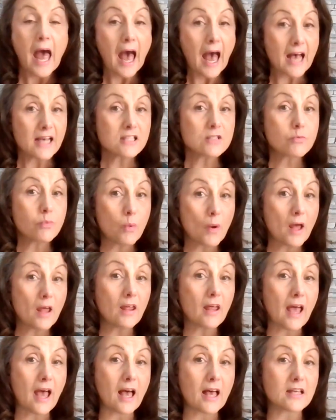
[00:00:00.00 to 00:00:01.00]
as
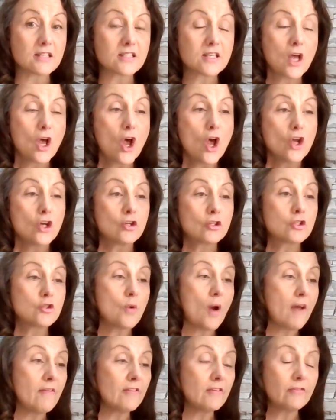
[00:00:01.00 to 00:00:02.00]
well as you're
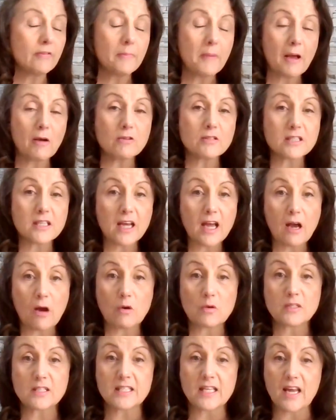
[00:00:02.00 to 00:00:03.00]
driving from house to
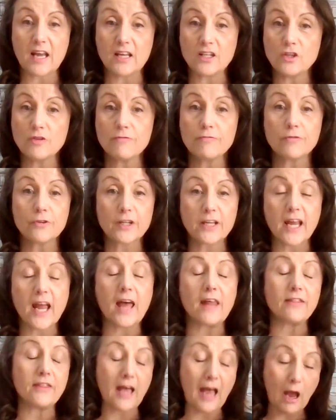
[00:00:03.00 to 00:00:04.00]
house and you
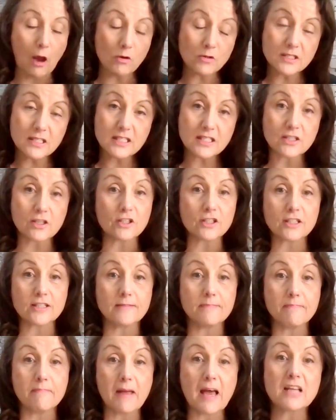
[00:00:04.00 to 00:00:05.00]
forget the houses start
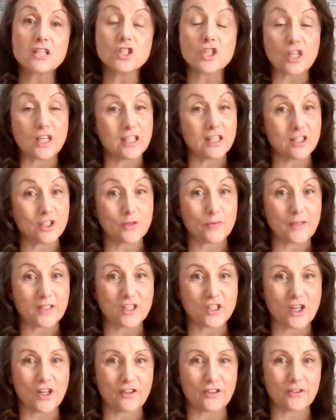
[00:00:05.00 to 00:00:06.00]
to mesh into
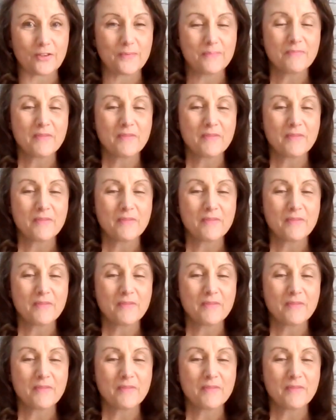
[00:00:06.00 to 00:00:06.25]
each other.